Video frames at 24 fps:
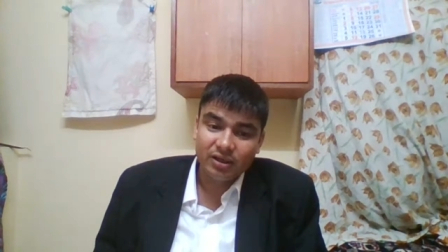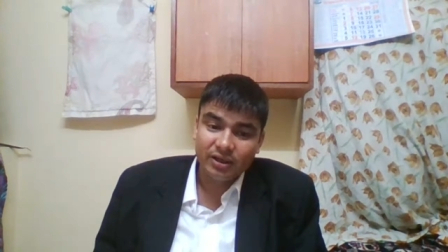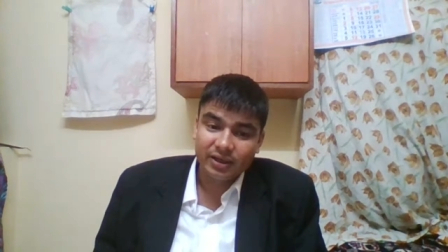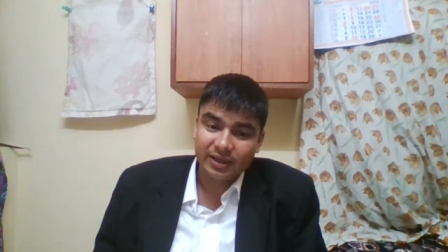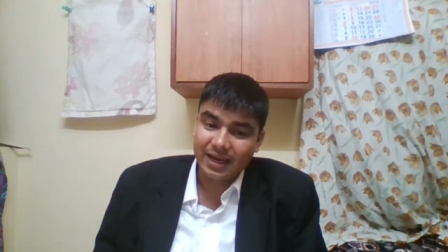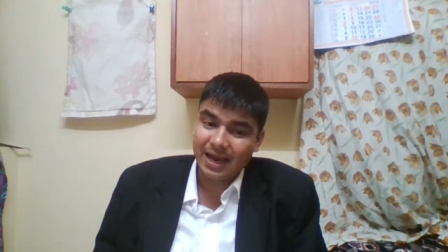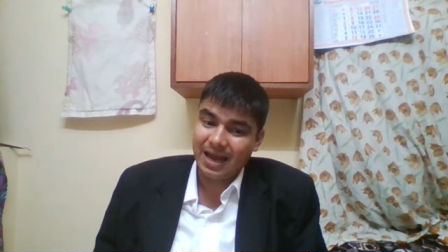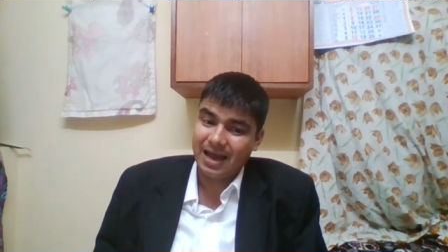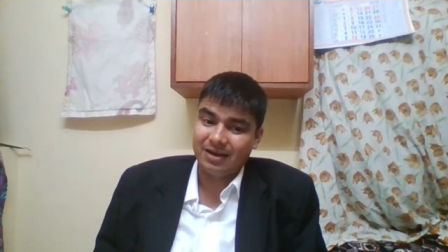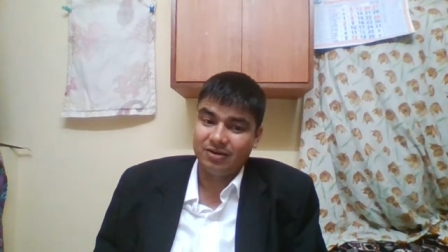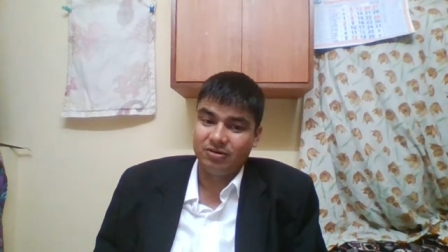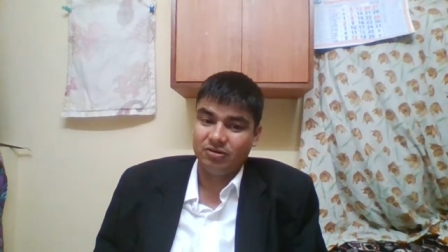
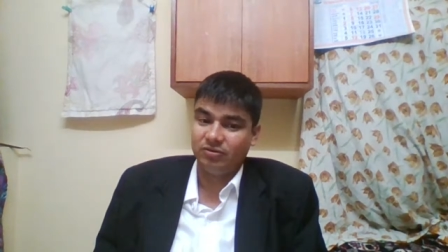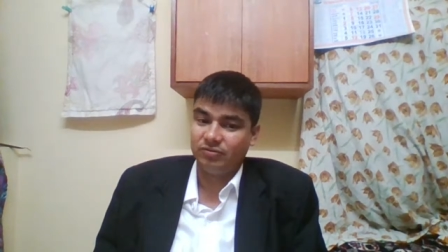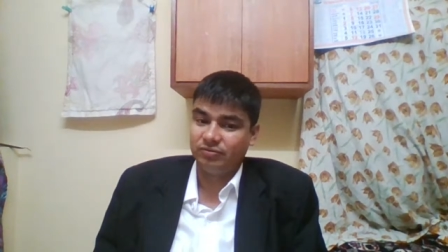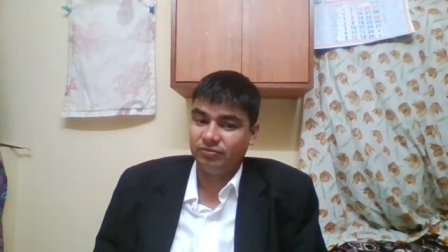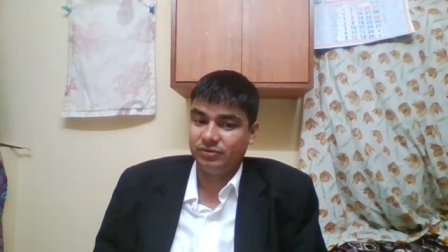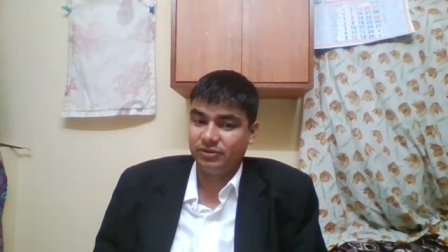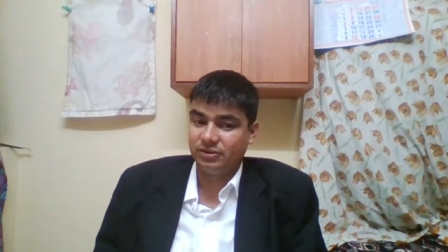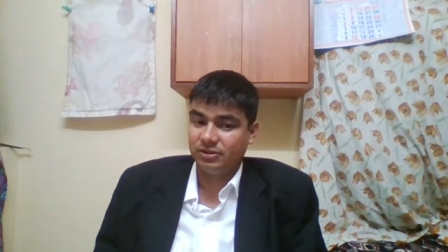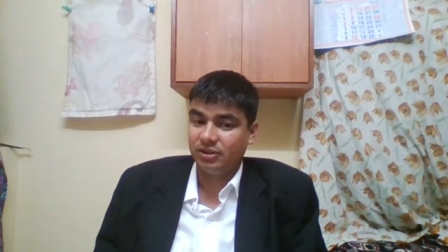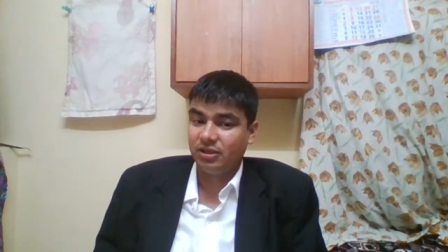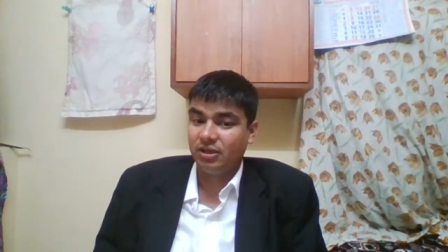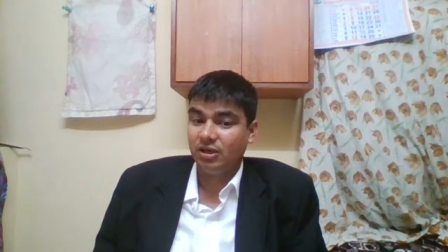CAG
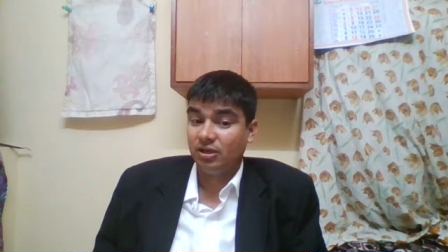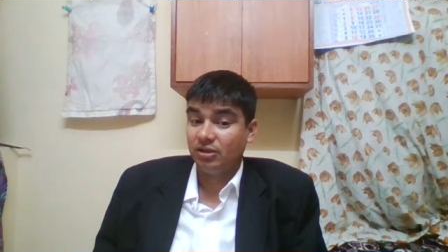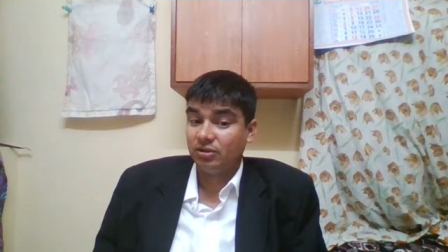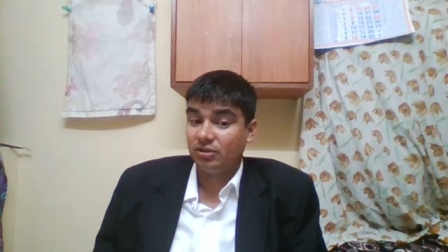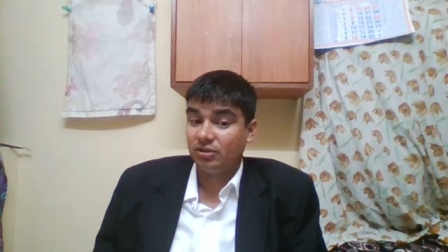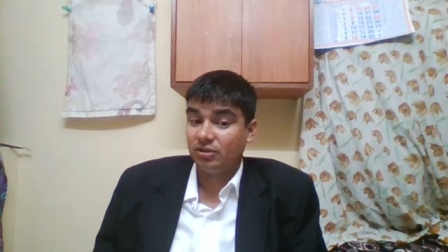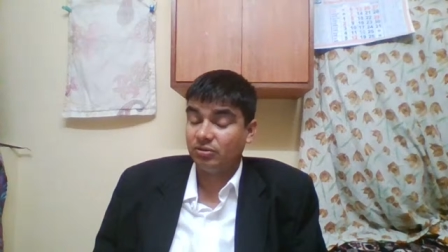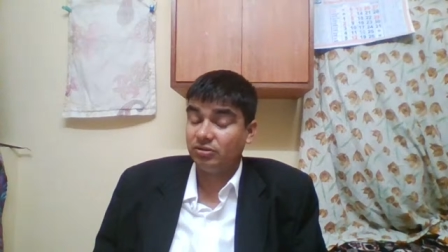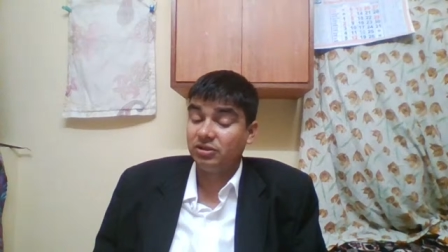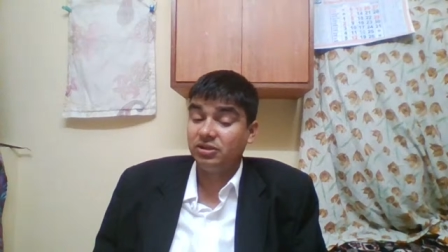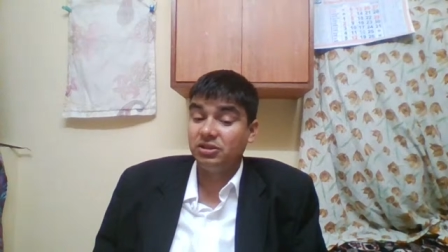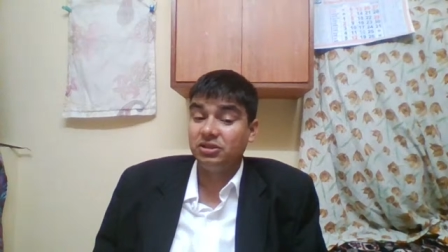office.
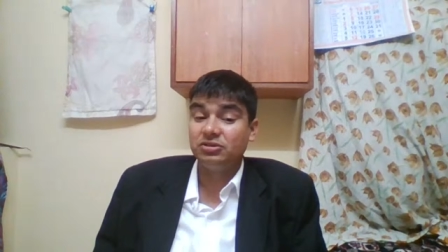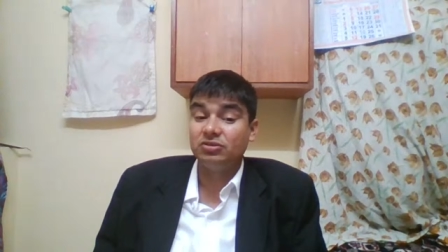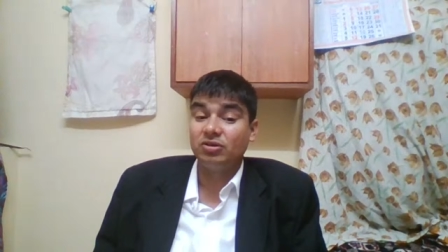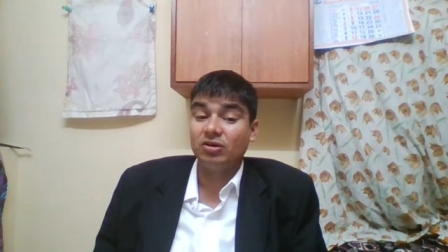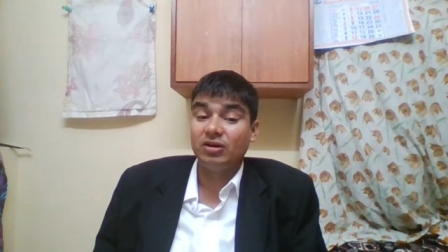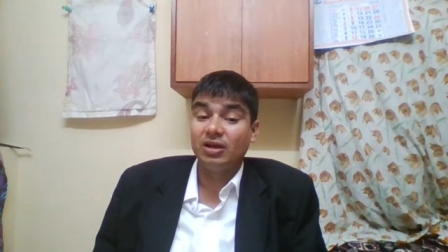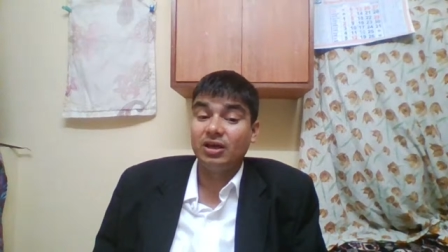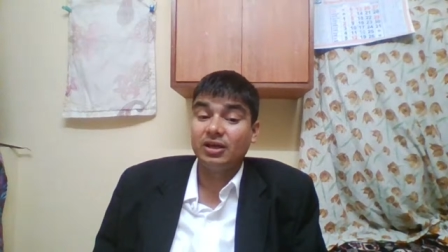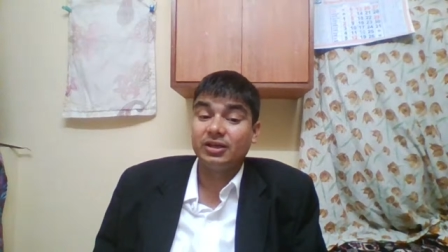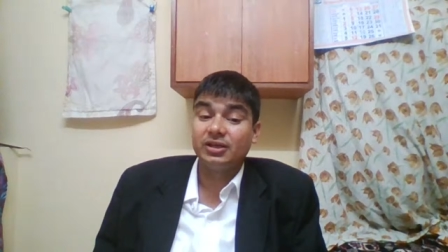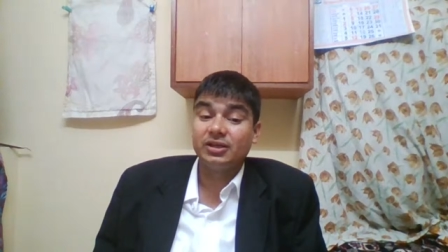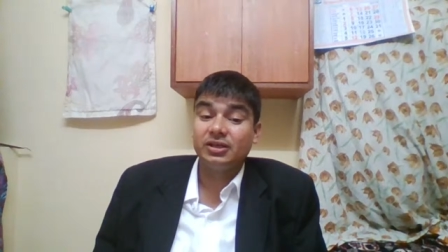So these
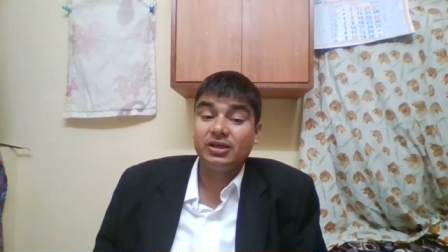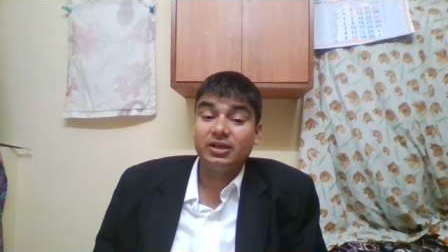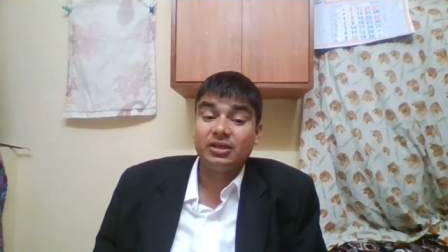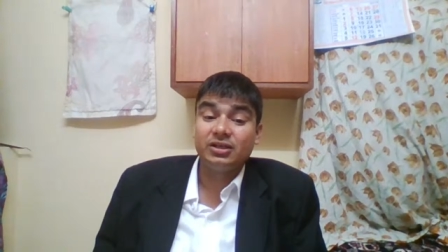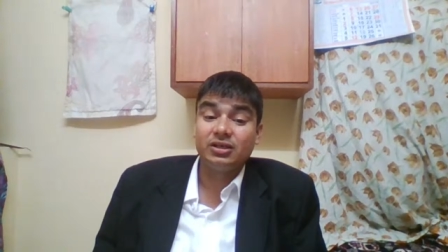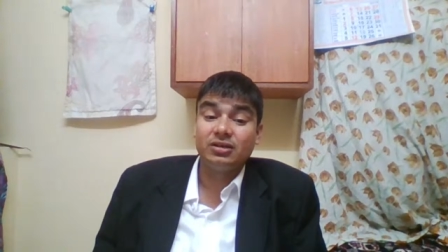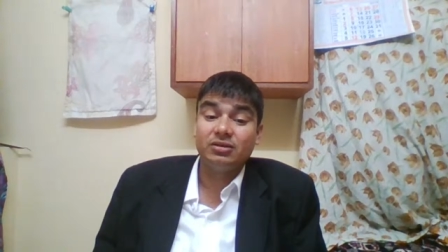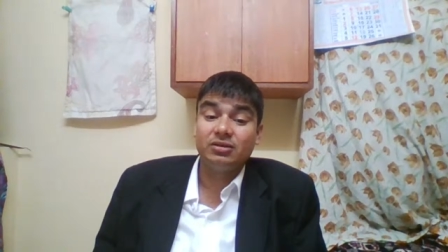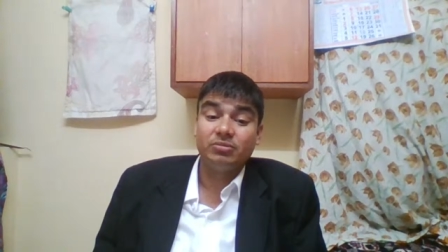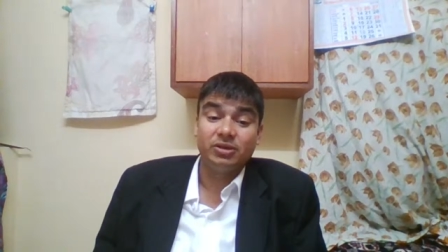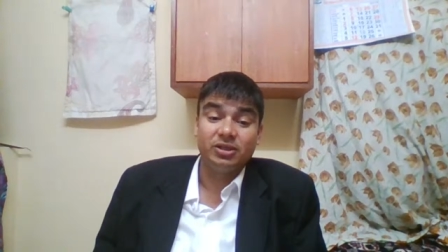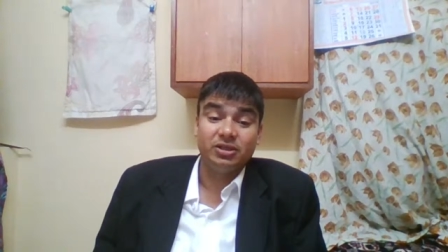all are
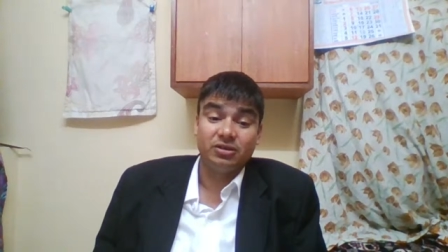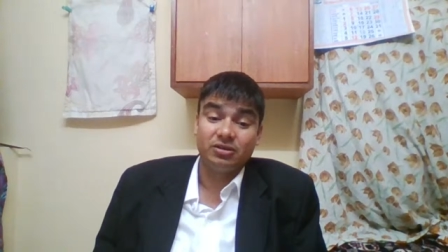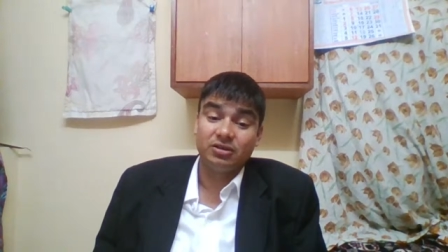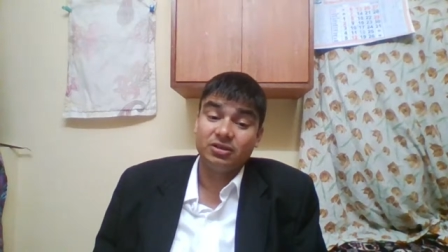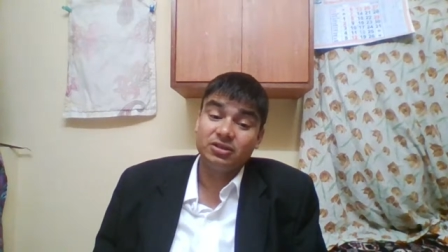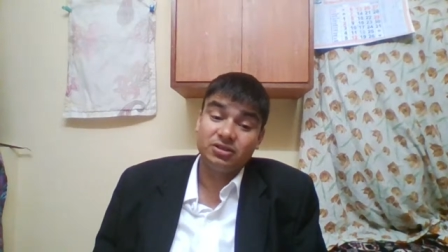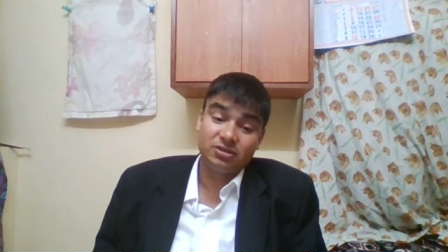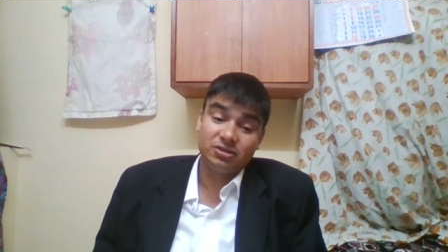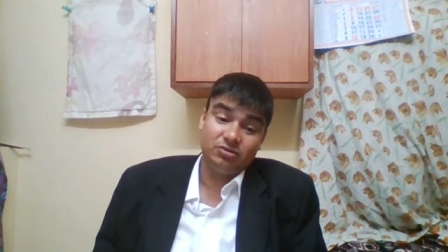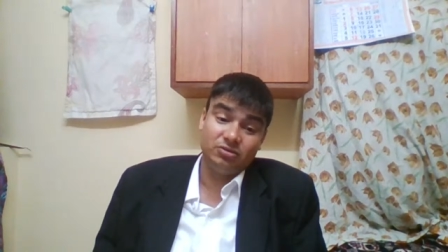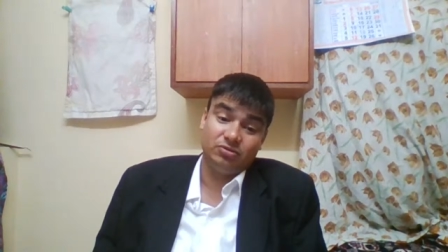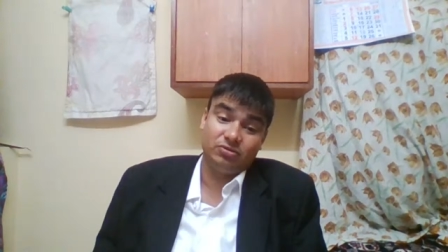created by the
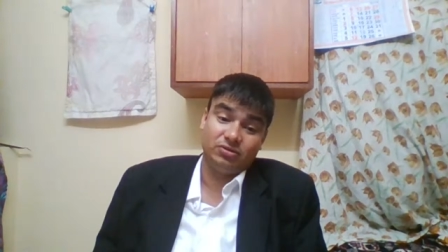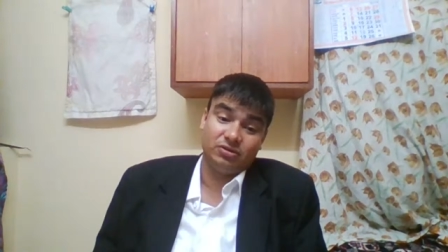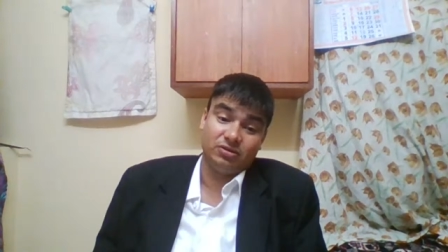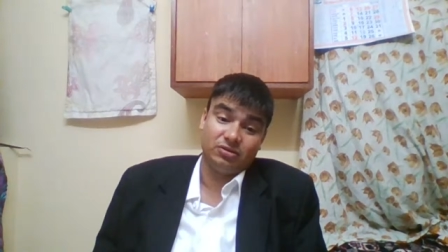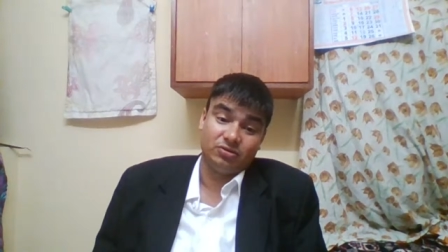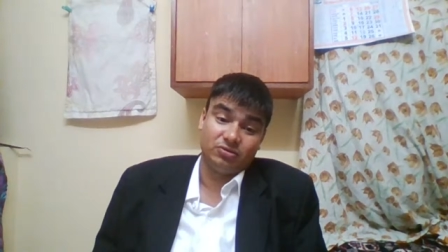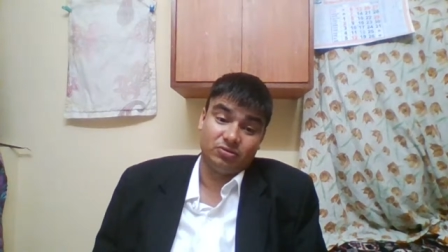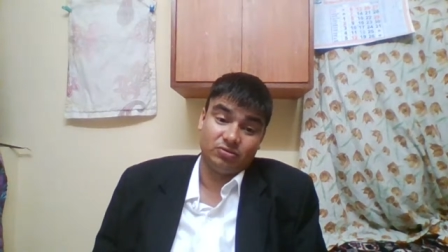Constitution.